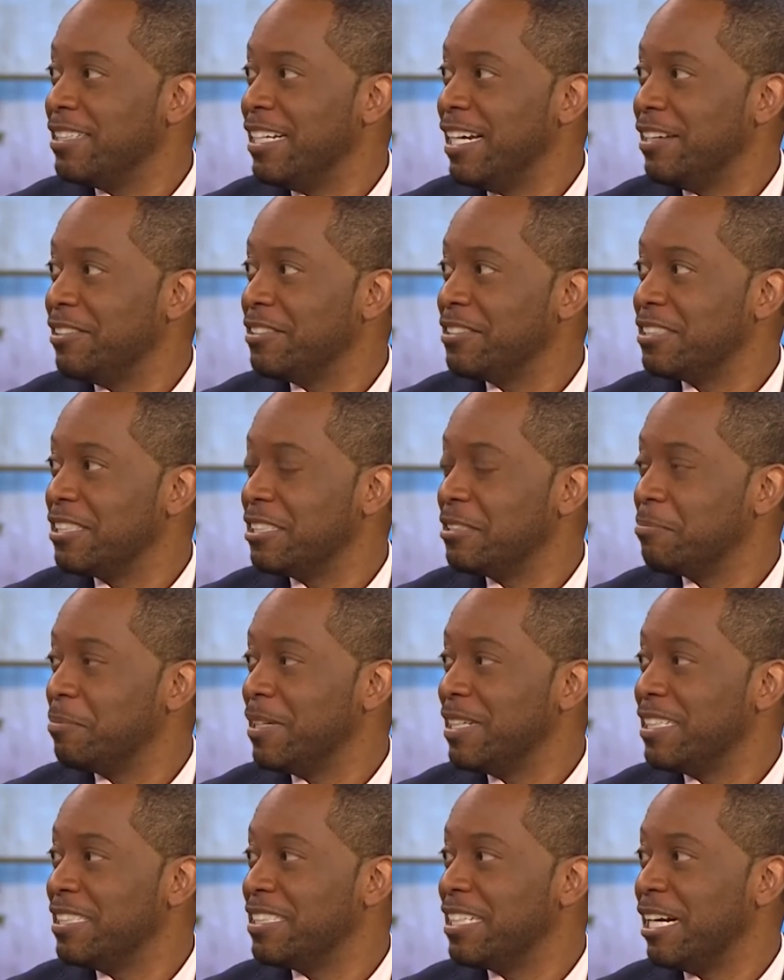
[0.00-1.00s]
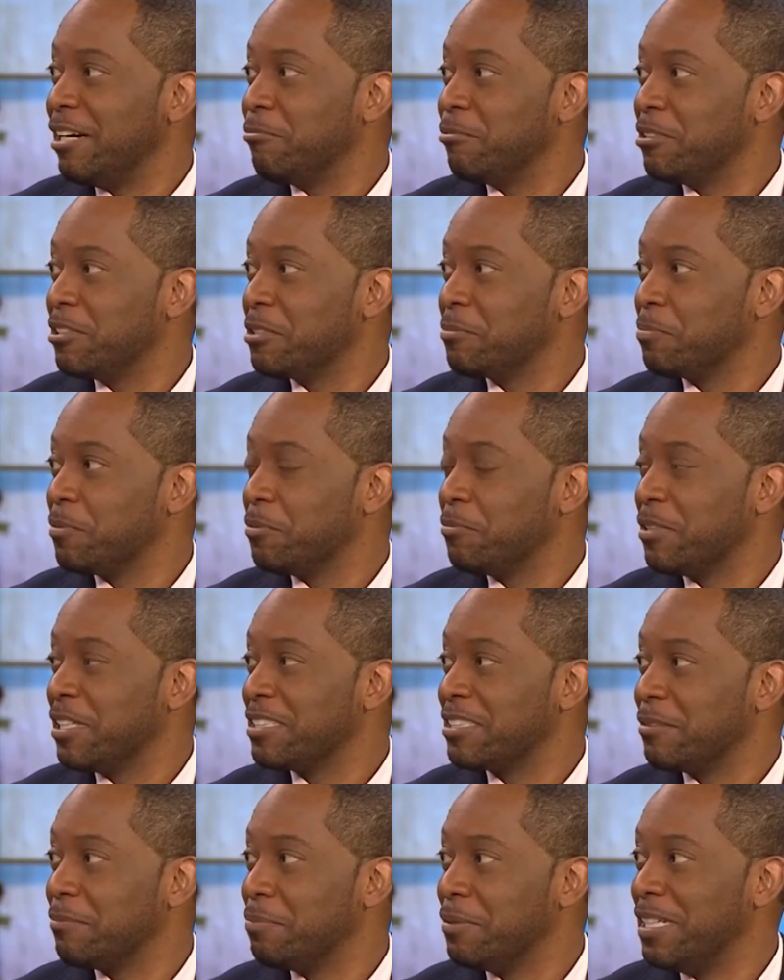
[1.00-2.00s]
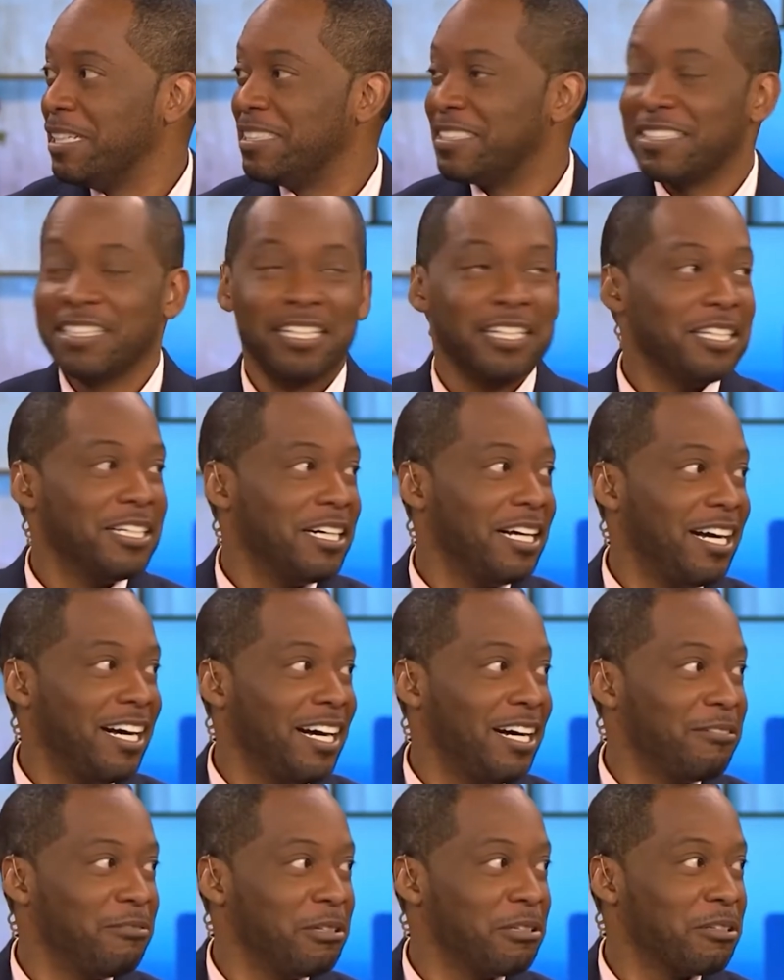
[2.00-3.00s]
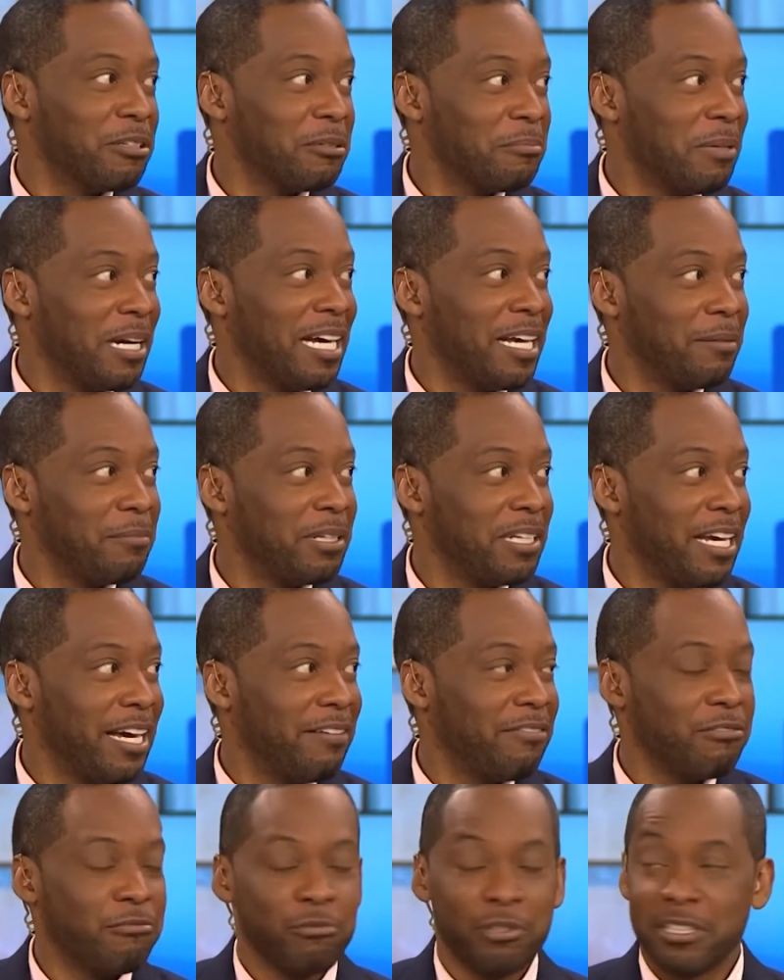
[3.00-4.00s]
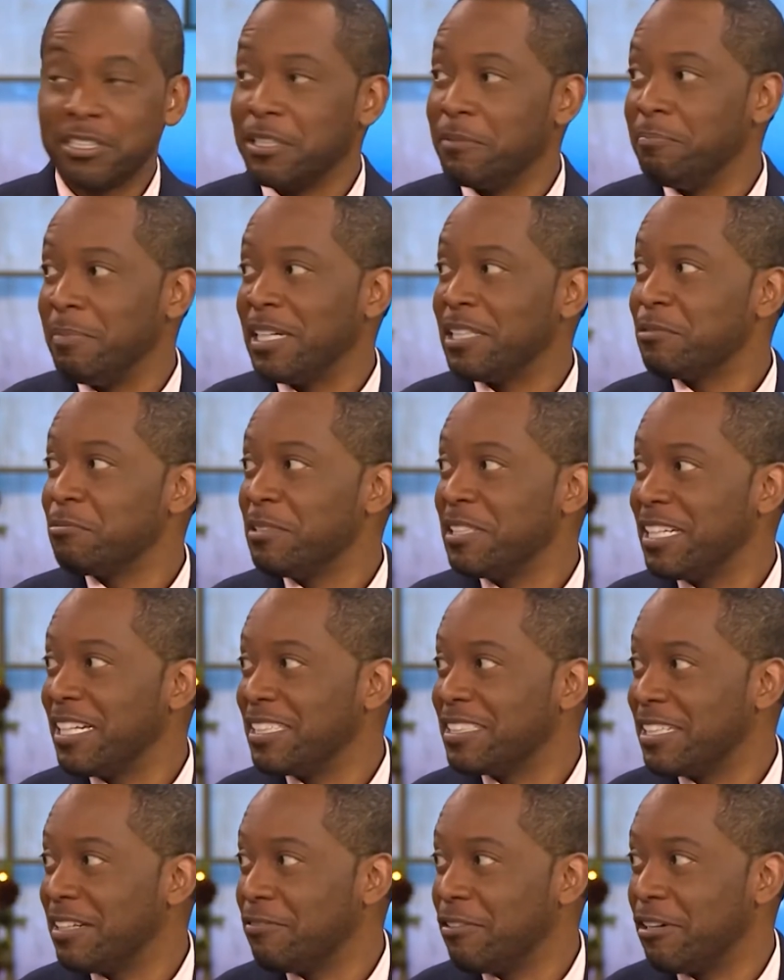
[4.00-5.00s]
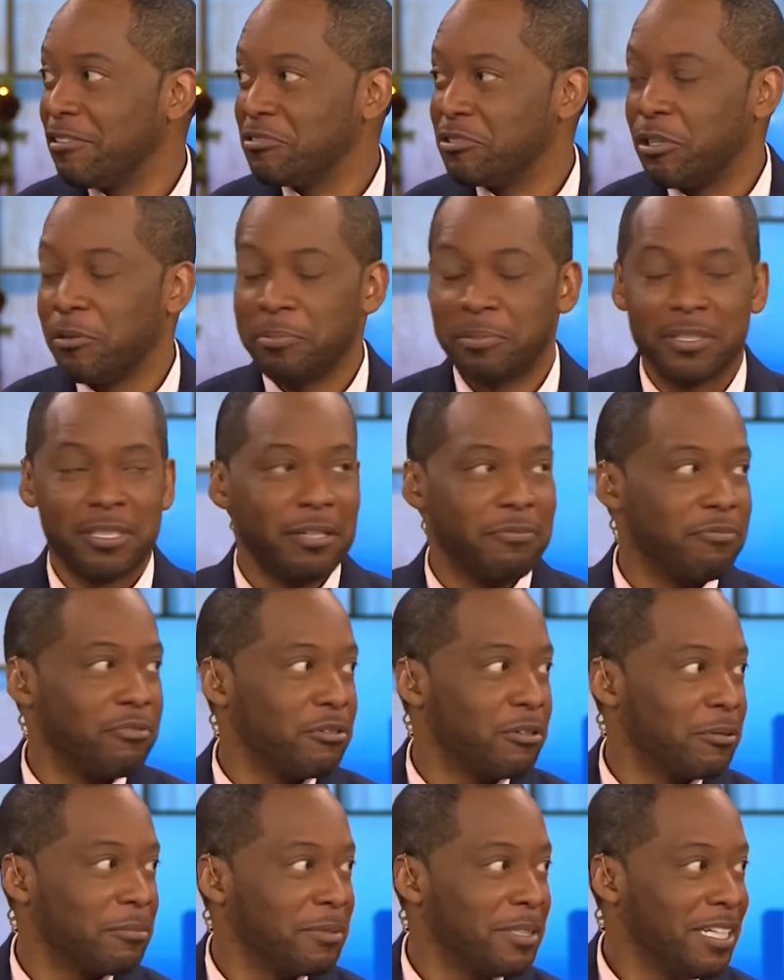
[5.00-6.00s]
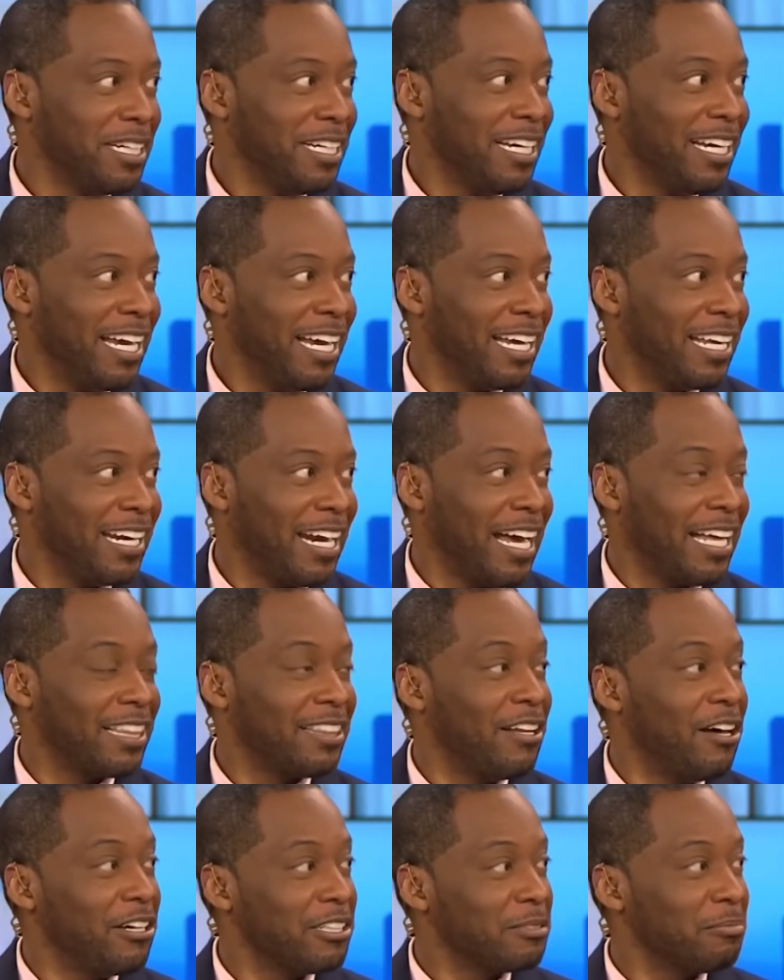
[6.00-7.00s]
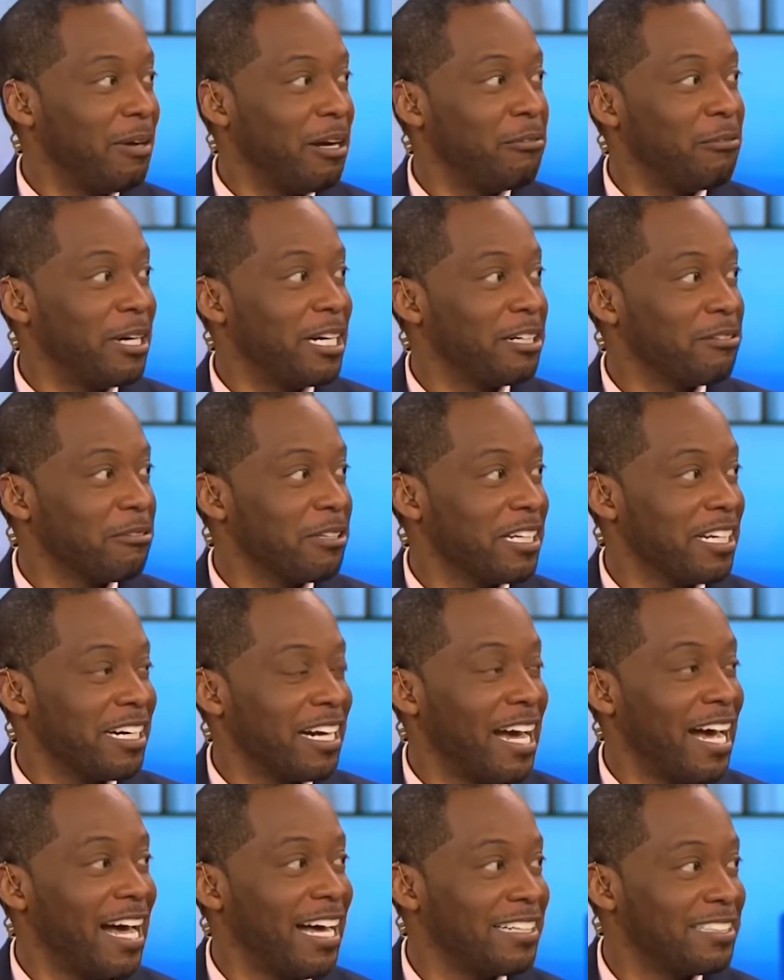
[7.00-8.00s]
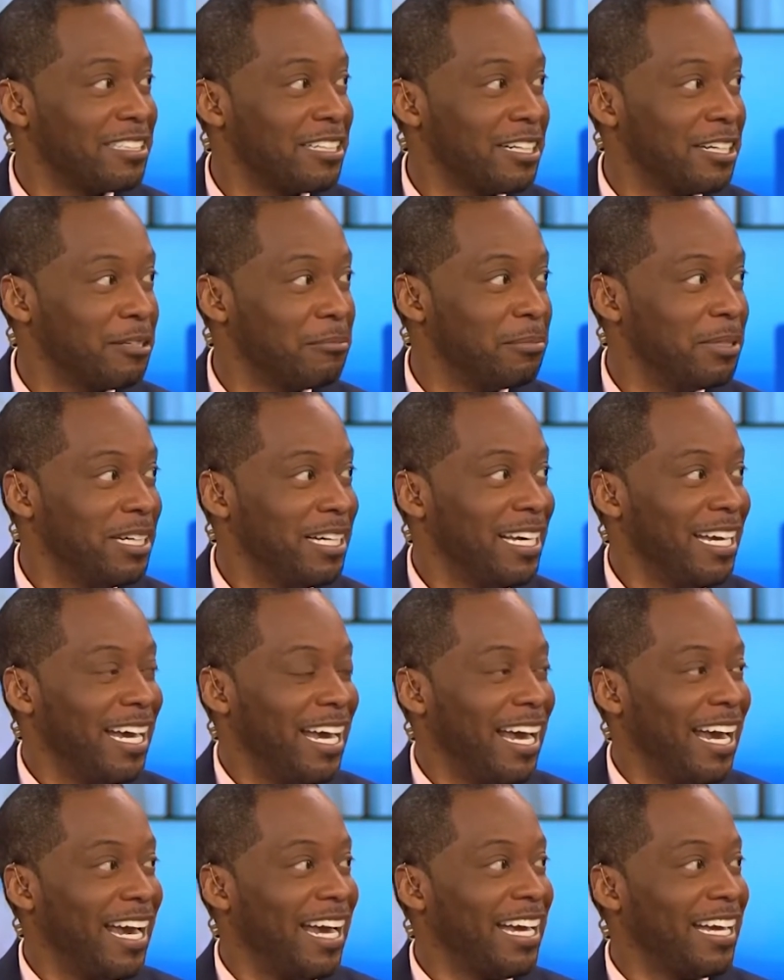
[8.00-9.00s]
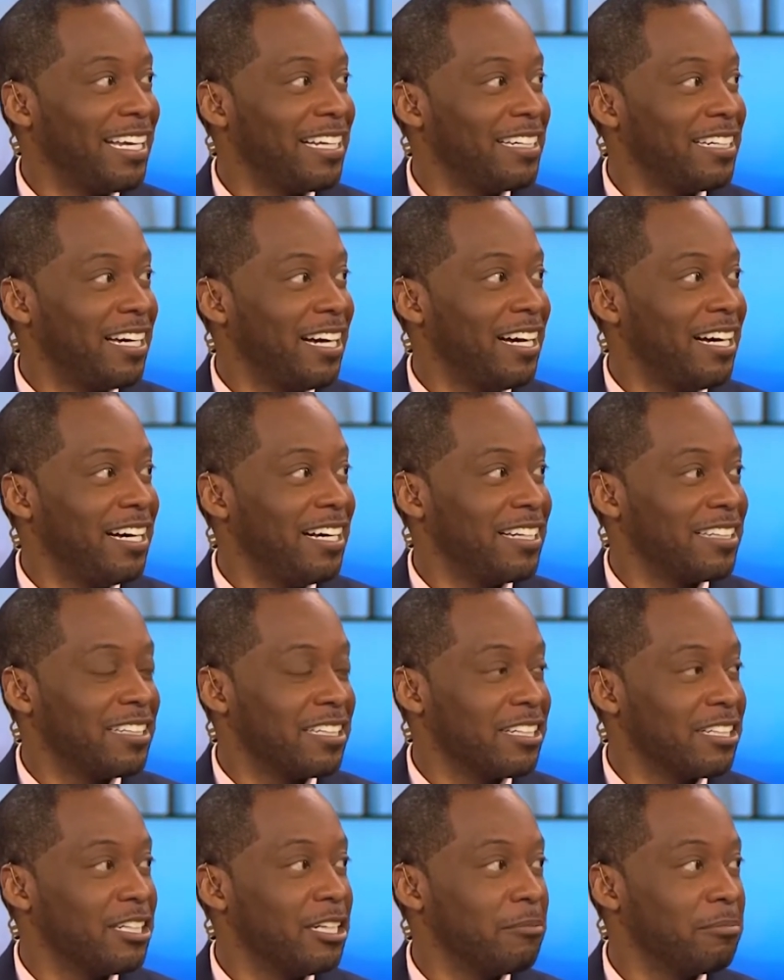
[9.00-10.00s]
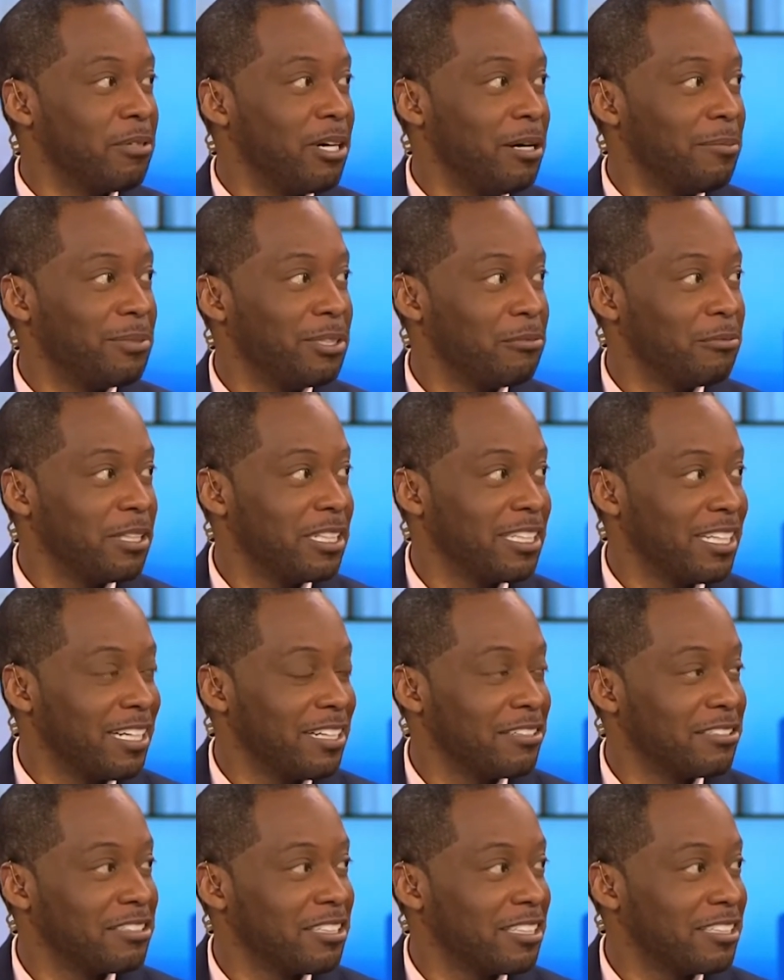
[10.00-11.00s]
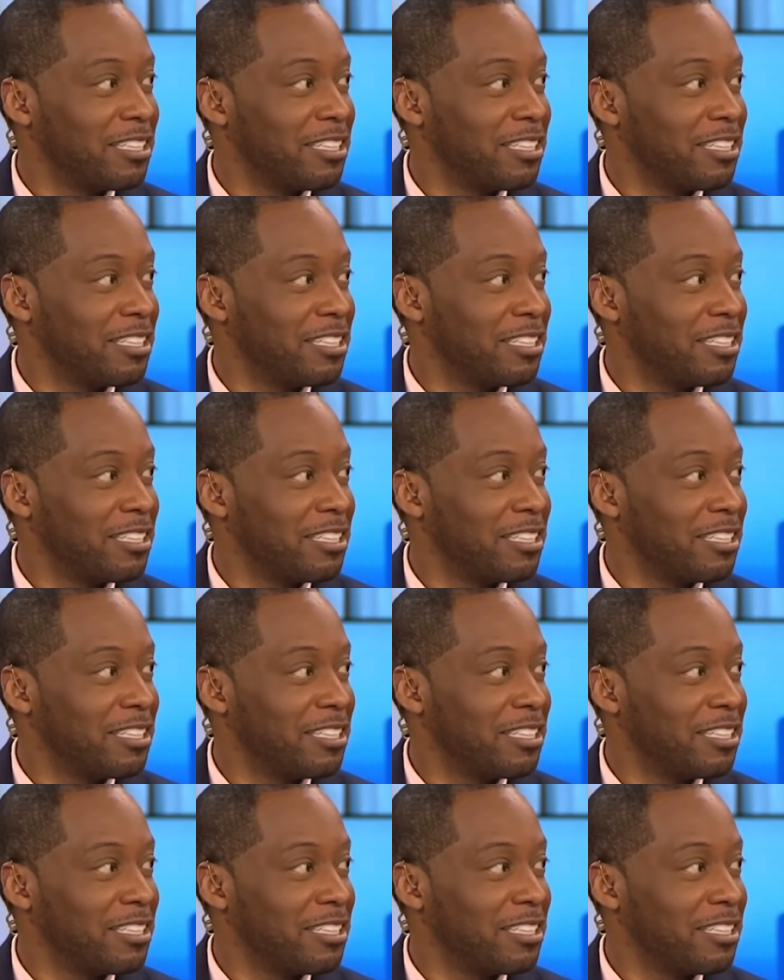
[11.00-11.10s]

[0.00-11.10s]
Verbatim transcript: now deceased buddy John Witherspoon, Aww. rest in oh. peace. Uh, we were in Miami having one of the best weekends ever. I was opening up for him, and I lost my wedding ring in a hot tub, and uh, the club called me a week later and said